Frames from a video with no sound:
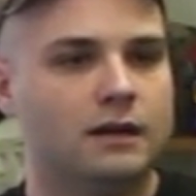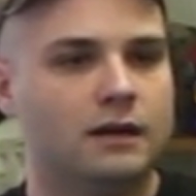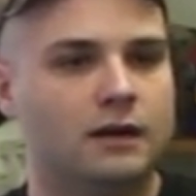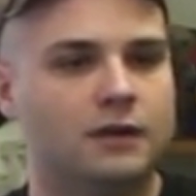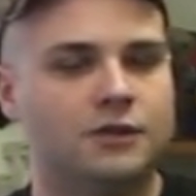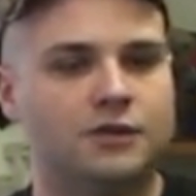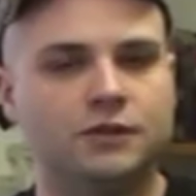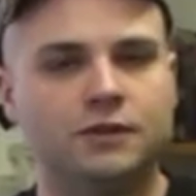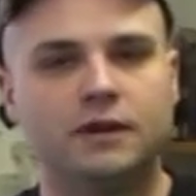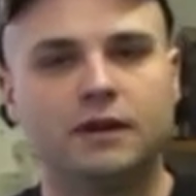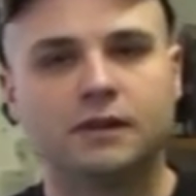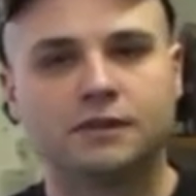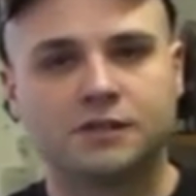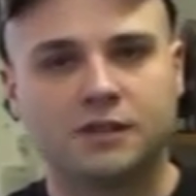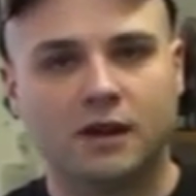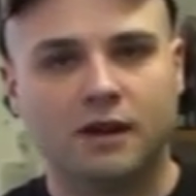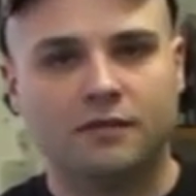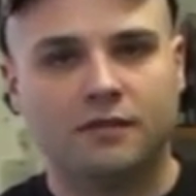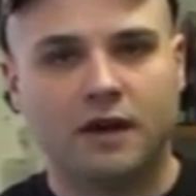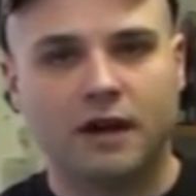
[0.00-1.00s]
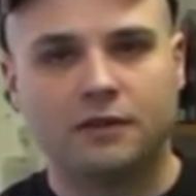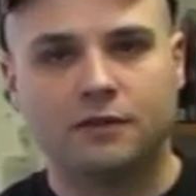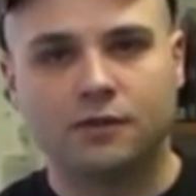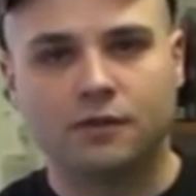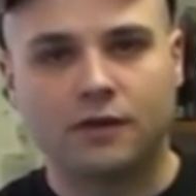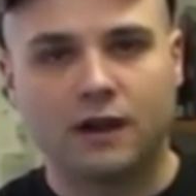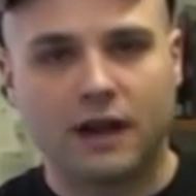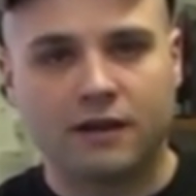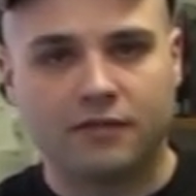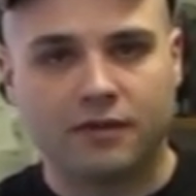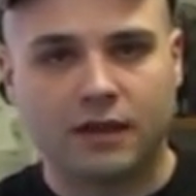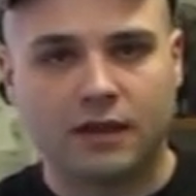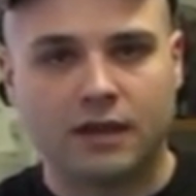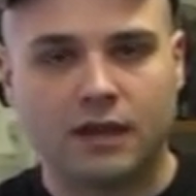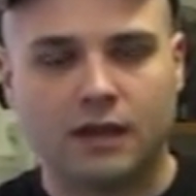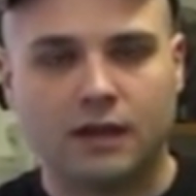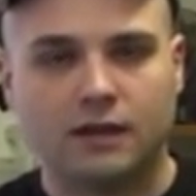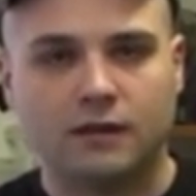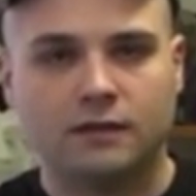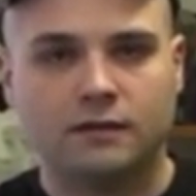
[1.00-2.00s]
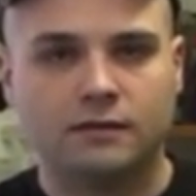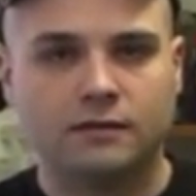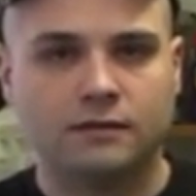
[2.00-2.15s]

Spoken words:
a do-it-yourself hydrographing kit.